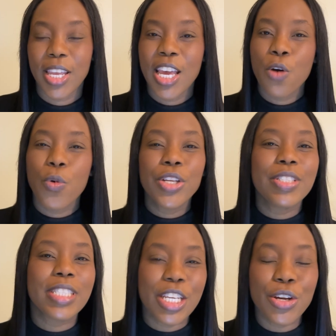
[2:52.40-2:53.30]
When you
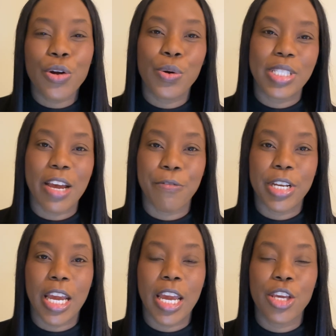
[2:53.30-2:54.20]
see your goals every
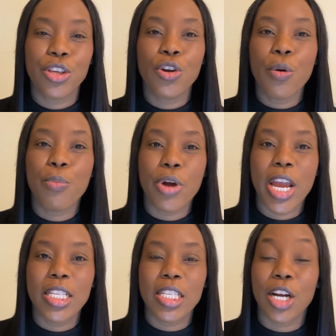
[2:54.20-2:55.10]
day, your
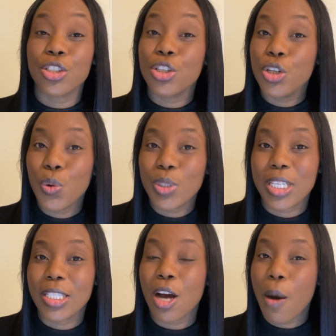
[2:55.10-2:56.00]
brain starts to
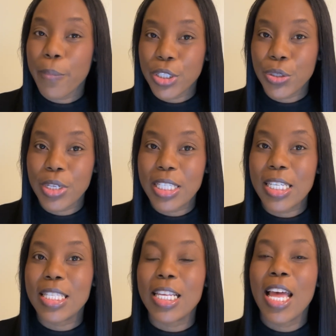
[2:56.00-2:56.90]
notice
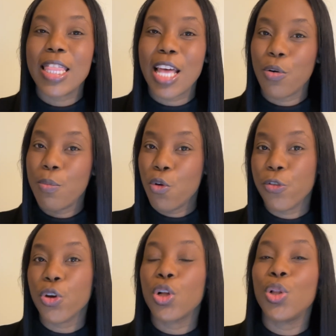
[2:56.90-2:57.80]
opportunities that will move
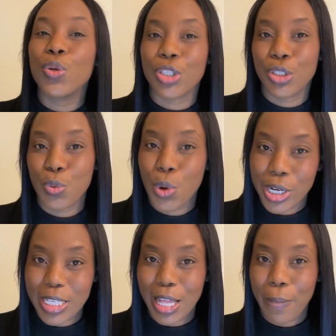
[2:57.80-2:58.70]
you closer
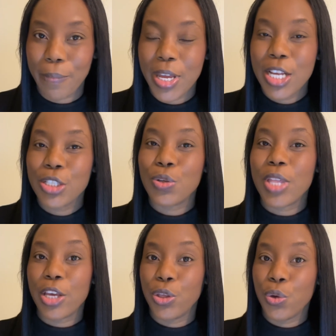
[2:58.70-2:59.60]
towards them so
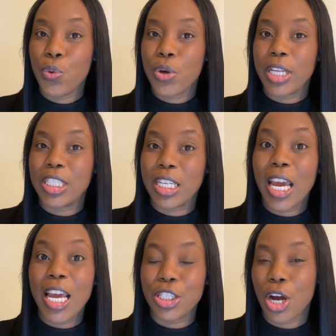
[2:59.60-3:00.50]
that you can
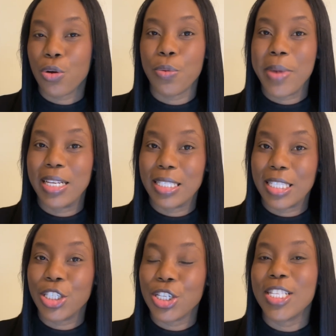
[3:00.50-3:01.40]
change how you make
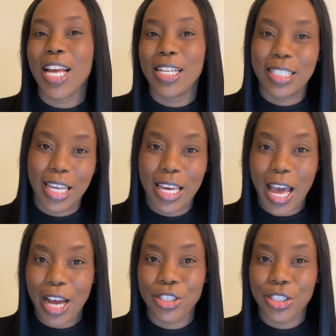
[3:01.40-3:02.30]
decisions and take
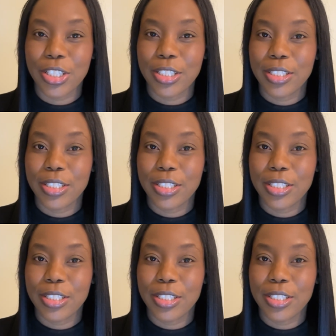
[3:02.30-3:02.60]
action.